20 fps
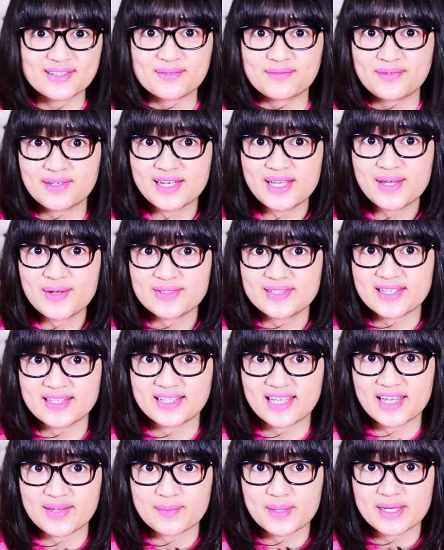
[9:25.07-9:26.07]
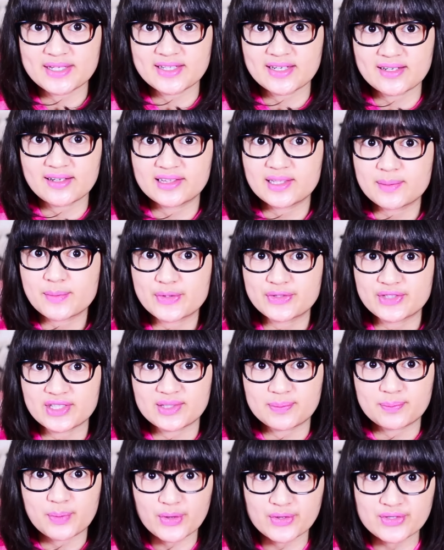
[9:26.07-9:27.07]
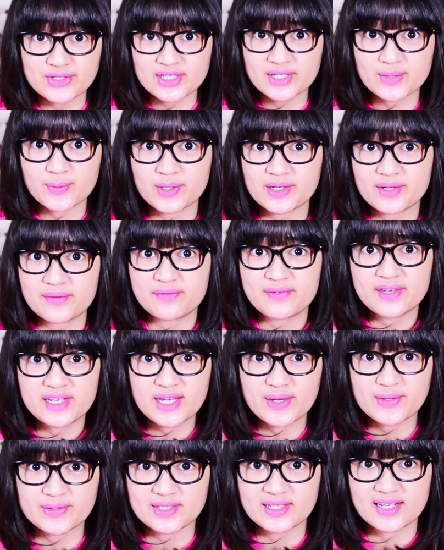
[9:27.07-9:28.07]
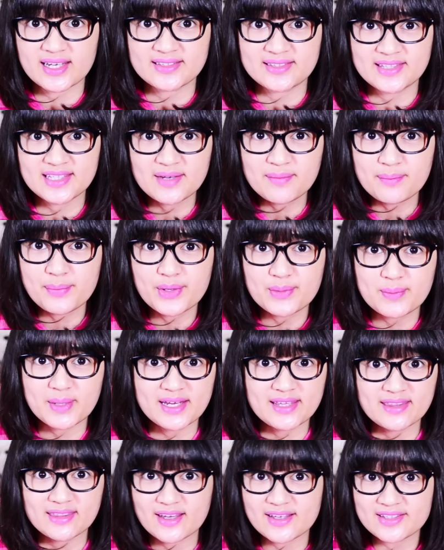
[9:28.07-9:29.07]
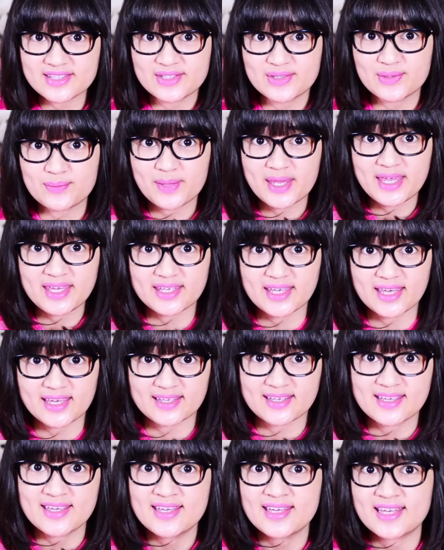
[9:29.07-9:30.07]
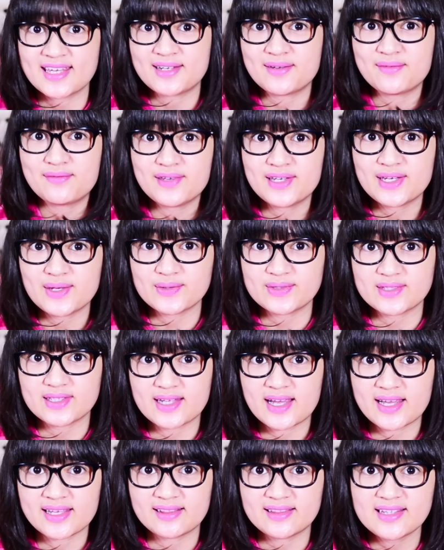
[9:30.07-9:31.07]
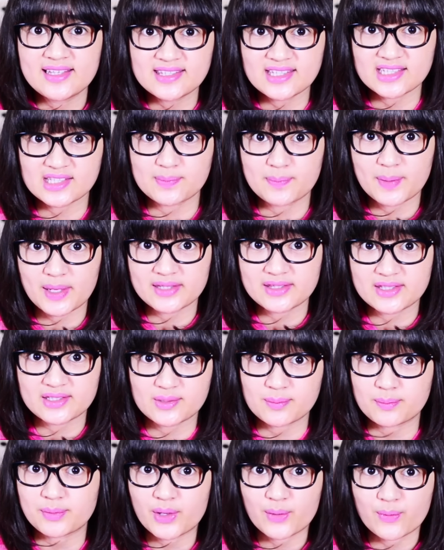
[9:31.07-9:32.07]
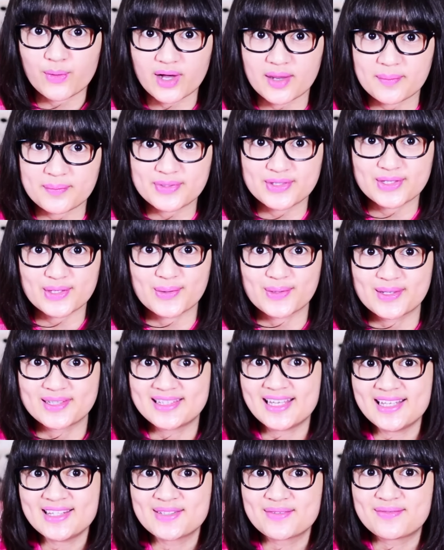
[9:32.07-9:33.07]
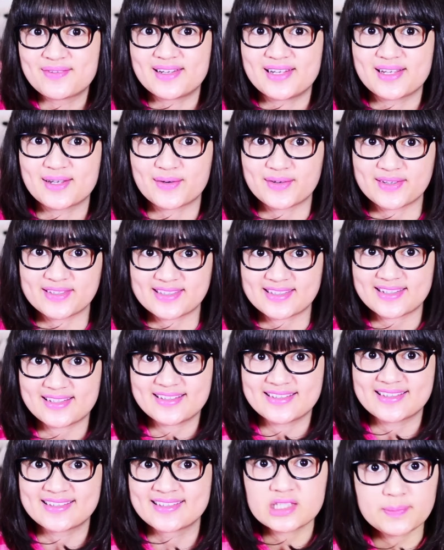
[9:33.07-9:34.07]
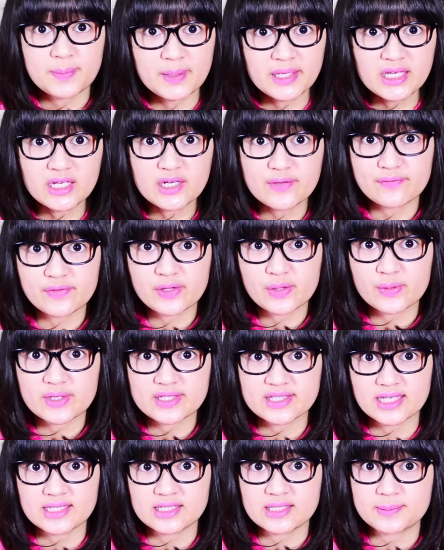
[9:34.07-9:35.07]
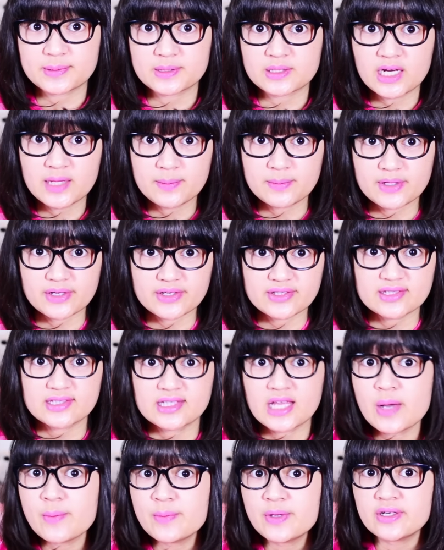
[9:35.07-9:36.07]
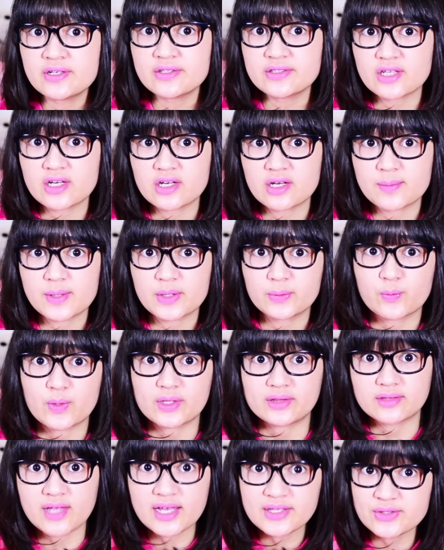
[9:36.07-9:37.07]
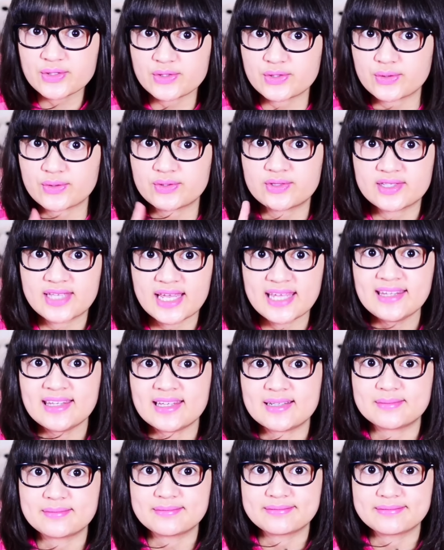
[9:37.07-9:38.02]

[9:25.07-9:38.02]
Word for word: the videos that gave my channel the most exposure were the videos that I didn't put many thoughts into making speaking and the videos that I least expected to blow up, so that's a funny coincidence. Speaking of viewers and subscribers, now I'm gonna talk about what not to do to gain them.